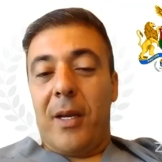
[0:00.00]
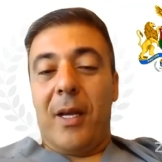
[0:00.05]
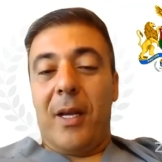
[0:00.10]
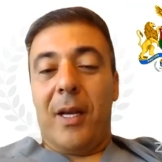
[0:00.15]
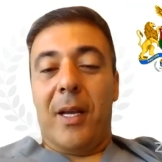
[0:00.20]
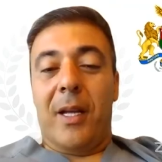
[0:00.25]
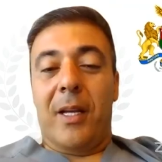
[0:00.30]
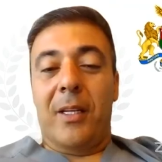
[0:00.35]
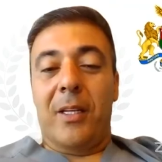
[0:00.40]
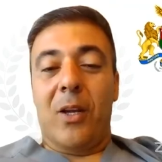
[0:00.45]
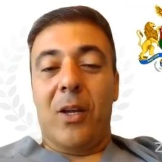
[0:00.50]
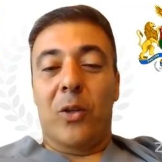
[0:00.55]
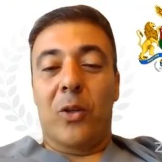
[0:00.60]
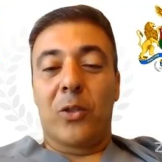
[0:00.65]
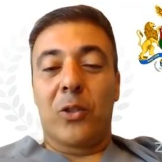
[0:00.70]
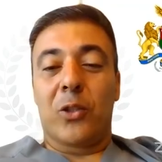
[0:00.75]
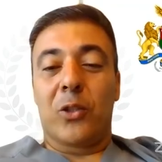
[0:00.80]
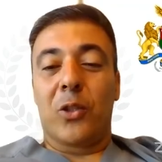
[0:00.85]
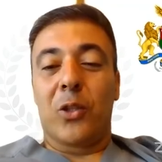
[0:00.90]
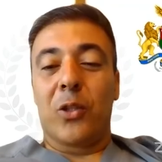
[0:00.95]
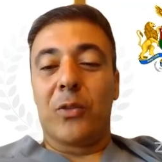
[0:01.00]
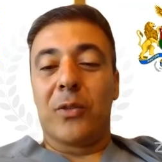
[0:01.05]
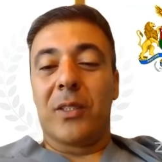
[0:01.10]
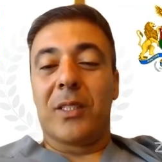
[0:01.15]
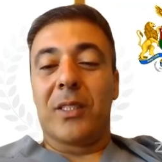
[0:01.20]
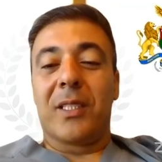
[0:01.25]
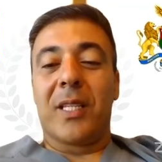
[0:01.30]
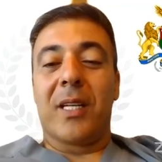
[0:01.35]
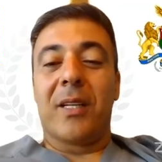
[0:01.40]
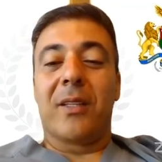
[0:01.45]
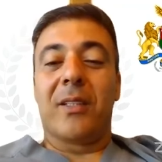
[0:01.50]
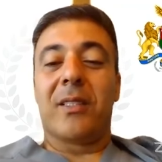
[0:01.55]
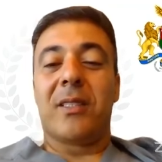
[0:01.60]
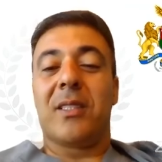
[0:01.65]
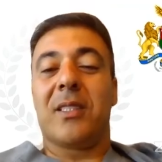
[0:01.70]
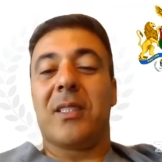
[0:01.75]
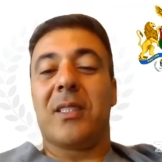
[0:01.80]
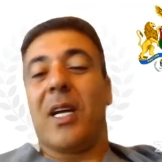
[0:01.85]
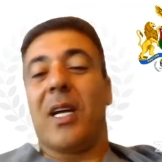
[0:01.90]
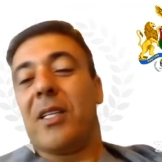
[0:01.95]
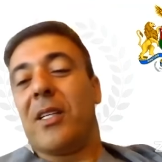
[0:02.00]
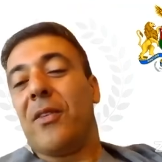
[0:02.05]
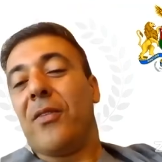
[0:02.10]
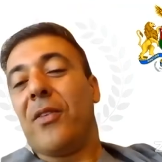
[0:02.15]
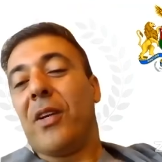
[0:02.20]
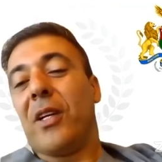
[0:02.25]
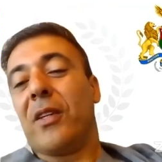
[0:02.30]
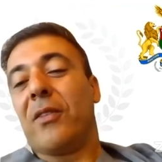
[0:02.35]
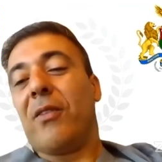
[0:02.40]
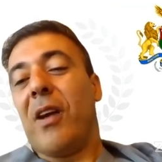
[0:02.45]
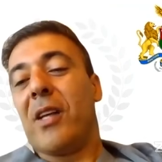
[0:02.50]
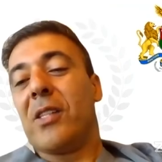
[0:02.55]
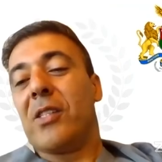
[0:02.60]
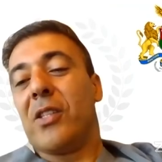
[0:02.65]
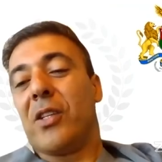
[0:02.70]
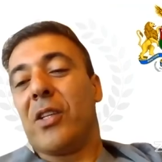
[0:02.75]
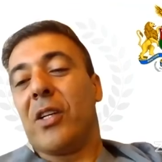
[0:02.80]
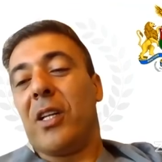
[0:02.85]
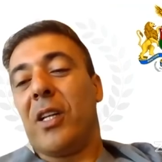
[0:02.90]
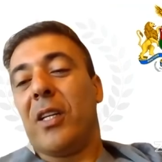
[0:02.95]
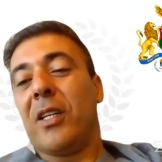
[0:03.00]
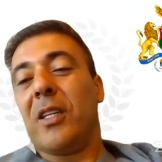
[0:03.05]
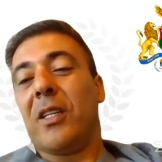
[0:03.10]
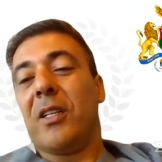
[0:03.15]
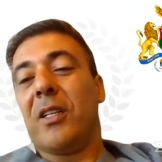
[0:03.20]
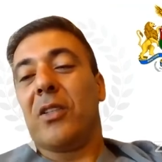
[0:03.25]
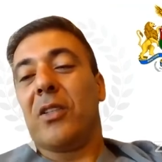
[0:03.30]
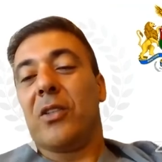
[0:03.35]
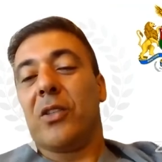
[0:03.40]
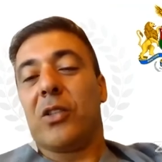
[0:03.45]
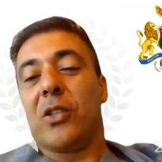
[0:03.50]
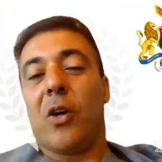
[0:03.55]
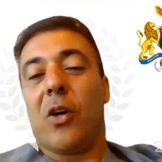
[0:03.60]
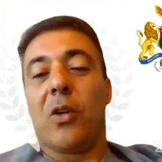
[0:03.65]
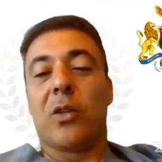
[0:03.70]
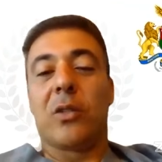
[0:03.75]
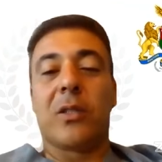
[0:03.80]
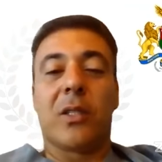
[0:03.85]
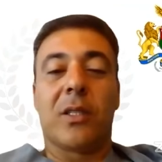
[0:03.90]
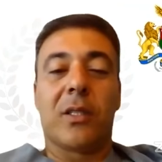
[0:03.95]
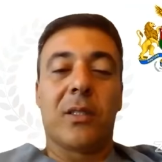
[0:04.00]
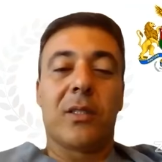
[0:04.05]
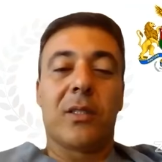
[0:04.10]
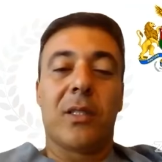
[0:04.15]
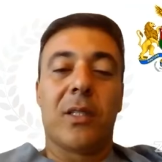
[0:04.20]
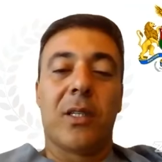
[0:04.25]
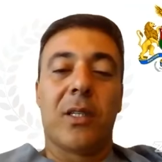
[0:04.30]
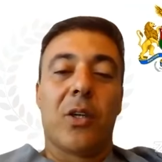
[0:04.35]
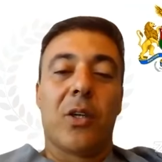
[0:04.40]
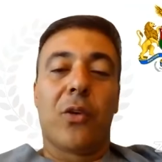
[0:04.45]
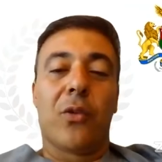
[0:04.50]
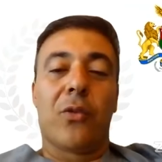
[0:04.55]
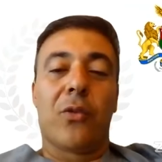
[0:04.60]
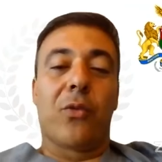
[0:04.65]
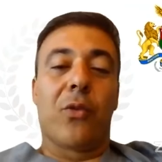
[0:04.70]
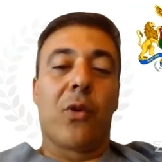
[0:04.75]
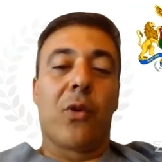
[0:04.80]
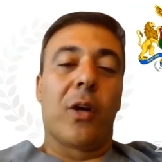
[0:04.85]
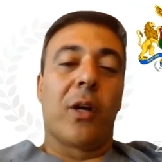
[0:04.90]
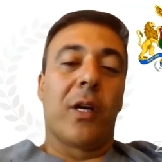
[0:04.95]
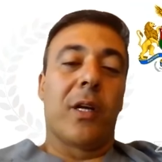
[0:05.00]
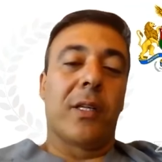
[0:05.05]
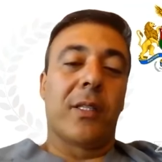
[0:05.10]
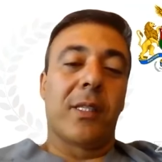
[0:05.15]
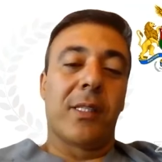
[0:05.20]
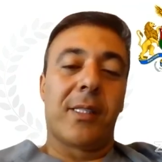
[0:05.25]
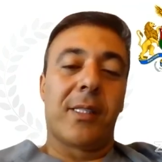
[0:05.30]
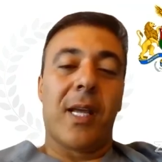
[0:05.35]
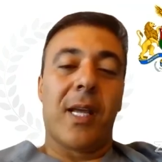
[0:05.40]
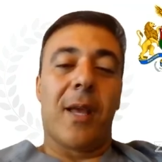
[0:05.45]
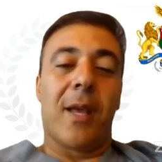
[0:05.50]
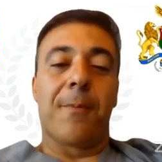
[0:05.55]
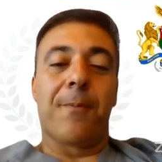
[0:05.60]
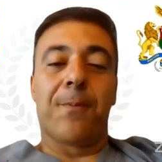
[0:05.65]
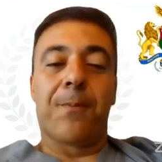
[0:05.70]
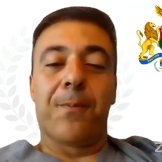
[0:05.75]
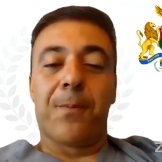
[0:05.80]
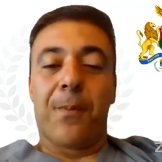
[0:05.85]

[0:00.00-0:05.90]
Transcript: And he also serves as a scientific advisor and clinical consultant for the same.